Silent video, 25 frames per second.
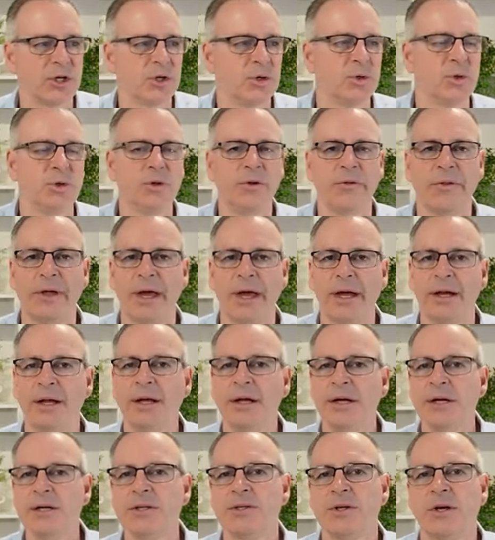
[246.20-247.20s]
and all of that.
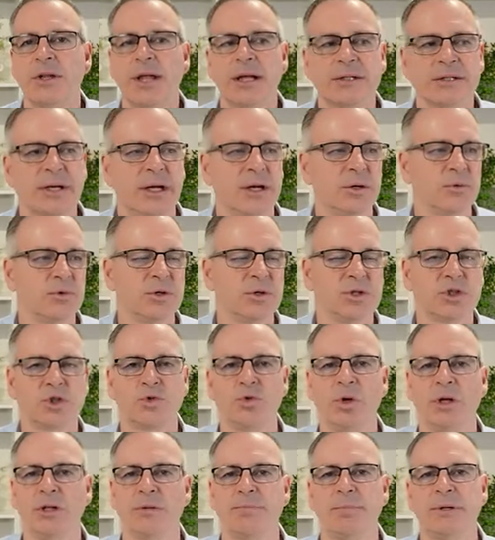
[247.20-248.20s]
So that's going to
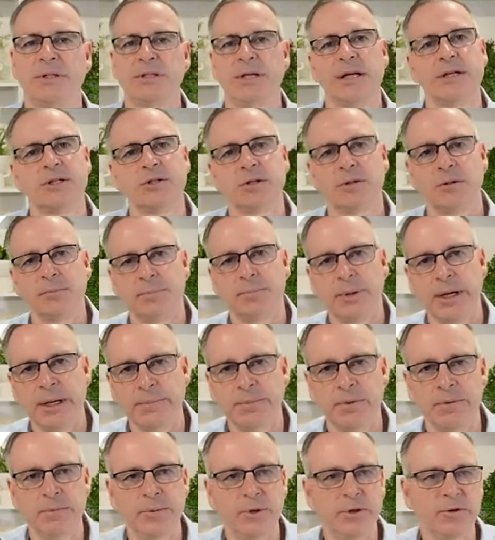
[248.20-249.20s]
restrict potential
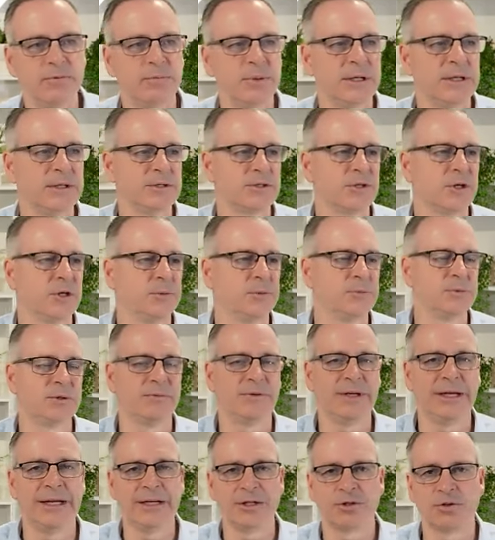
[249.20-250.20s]
people movement in terms of
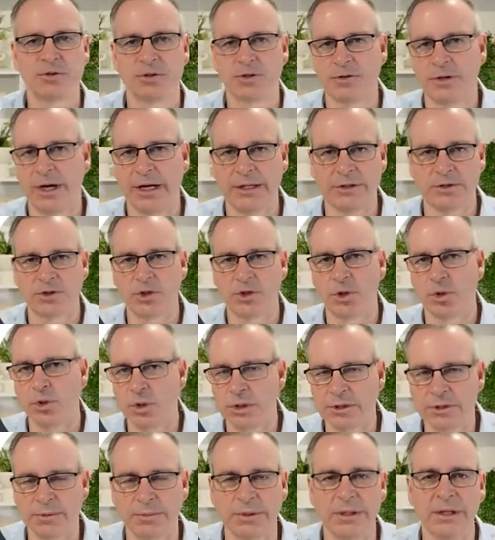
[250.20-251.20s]
interest rate,
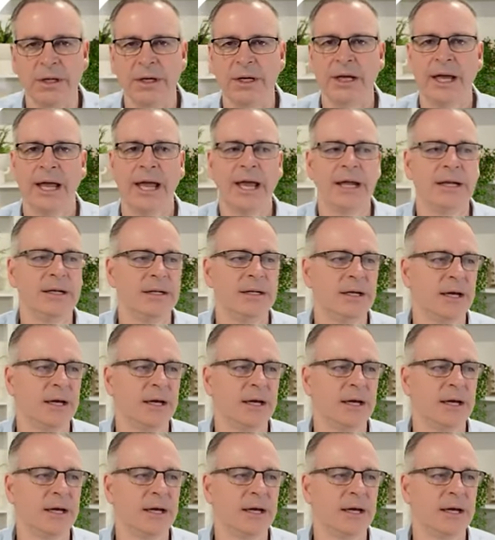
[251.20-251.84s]
tourism, and, and